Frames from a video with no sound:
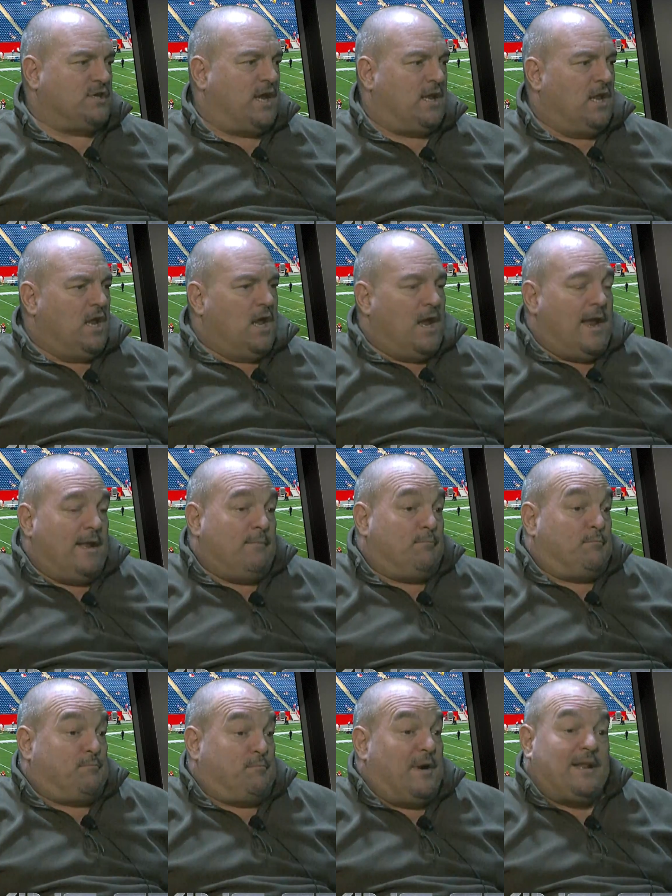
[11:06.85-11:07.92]
yet.
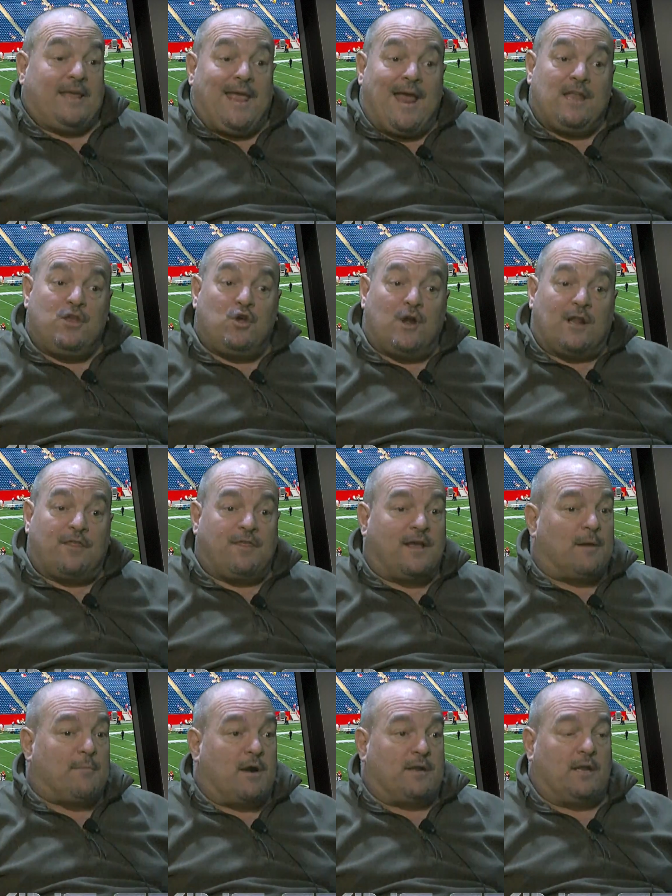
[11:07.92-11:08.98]
But again, you got to think
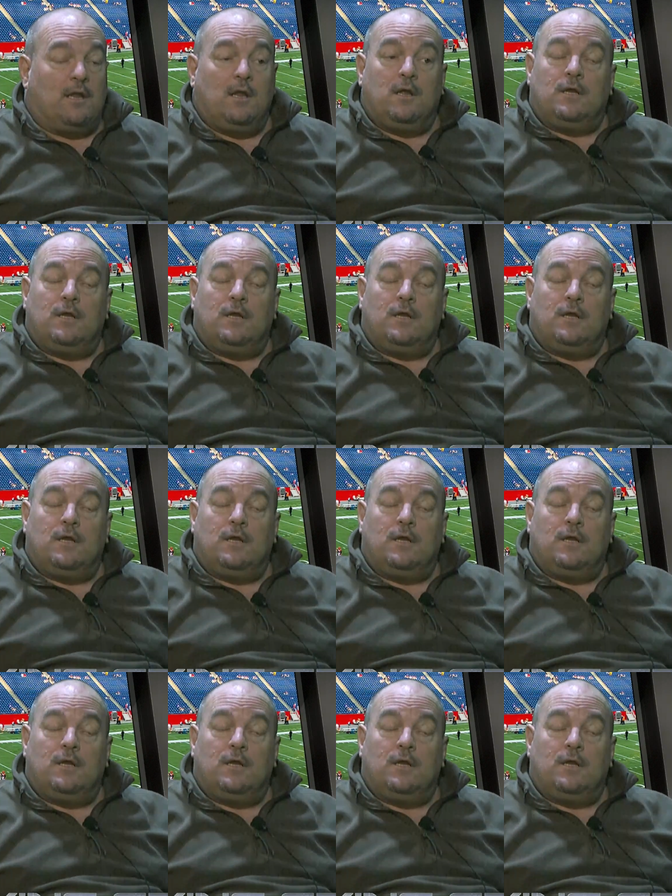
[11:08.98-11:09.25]
about it.